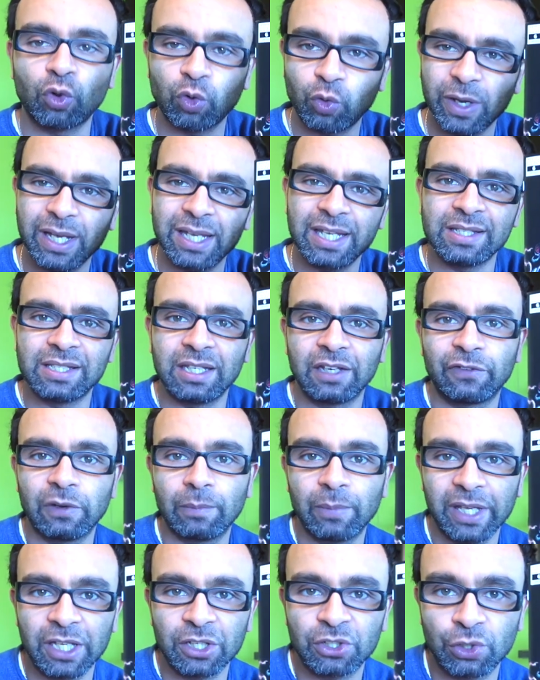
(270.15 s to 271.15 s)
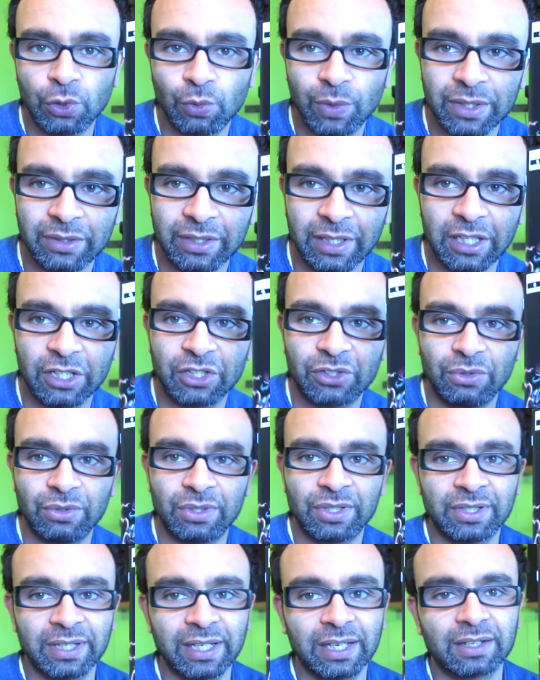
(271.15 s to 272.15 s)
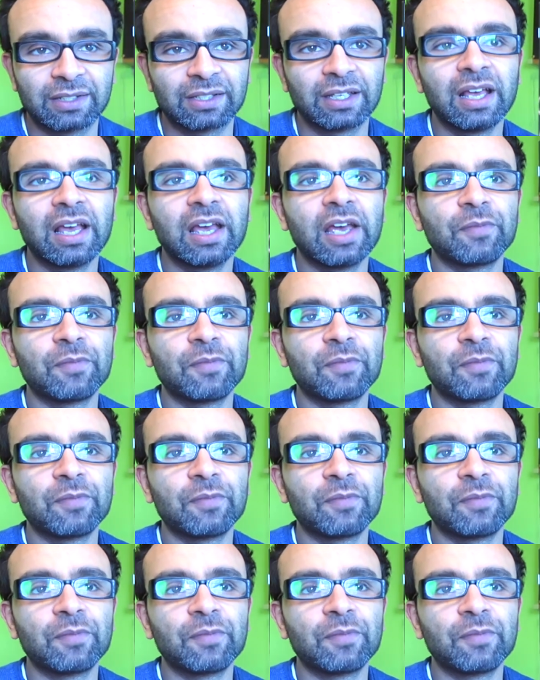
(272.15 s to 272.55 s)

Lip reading: crazy from issue 1 to issue 6.